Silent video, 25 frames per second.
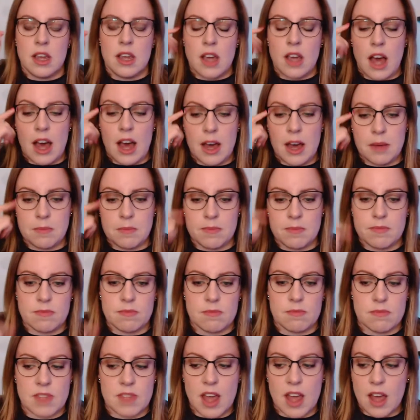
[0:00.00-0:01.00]

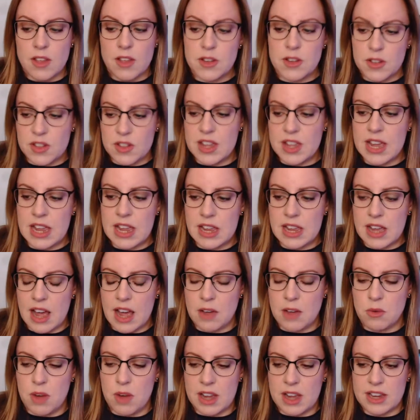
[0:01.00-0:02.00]
The other thing
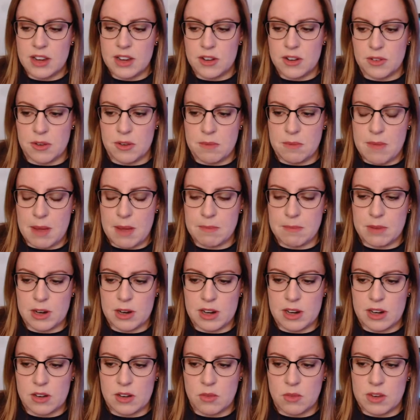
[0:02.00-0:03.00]
I want you to
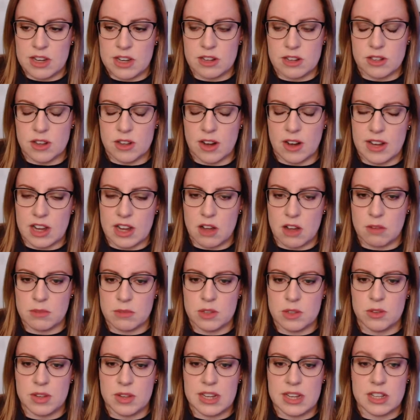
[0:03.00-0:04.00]
remember when you're starting
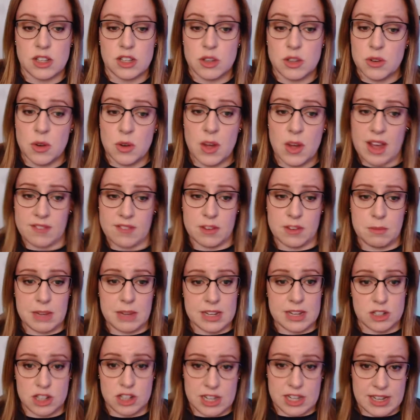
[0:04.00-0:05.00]
homeschooling is you don't have to be
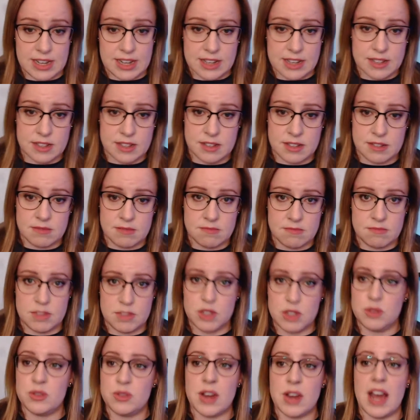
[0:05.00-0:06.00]
a genius.
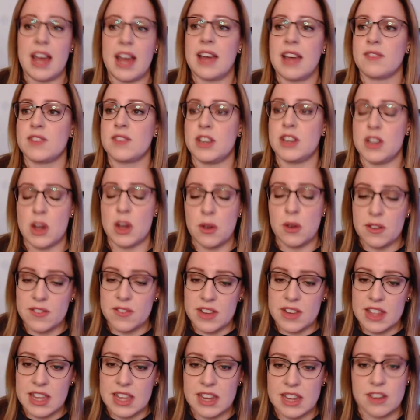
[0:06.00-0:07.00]
You do not have to know
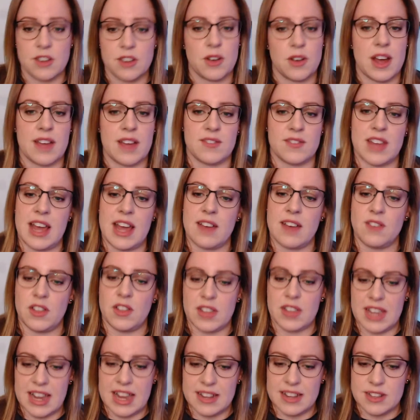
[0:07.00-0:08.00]
everything. You don't have to have all
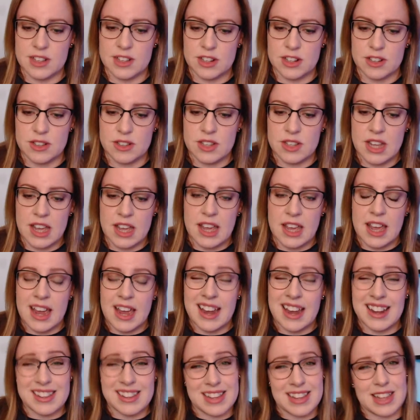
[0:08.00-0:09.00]
the answers.
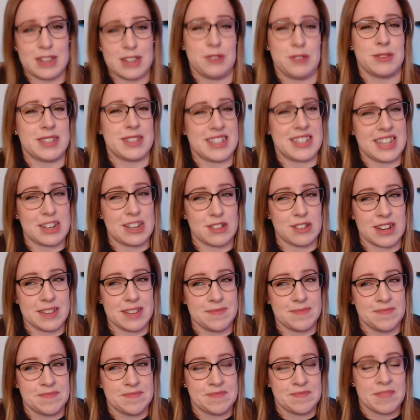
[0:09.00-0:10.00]
And I'll tell you a secret.
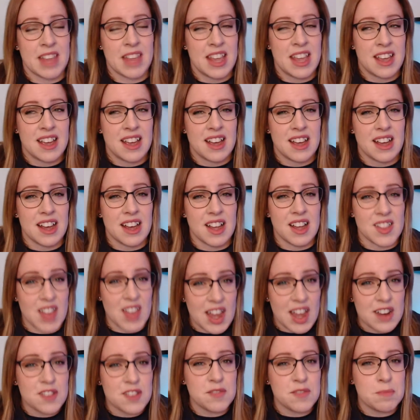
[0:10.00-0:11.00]
A
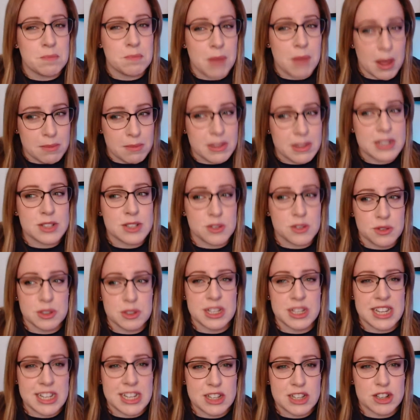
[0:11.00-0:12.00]
lot of public school
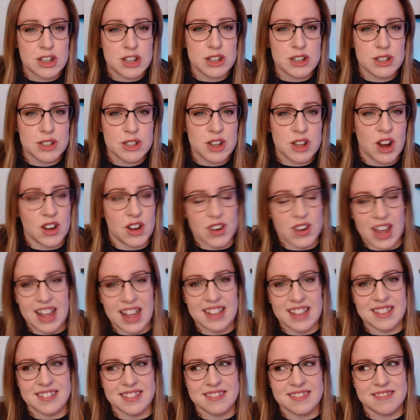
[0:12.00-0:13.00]
teachers are
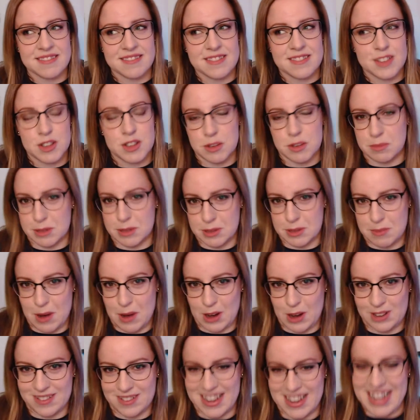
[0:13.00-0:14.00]
not super smart.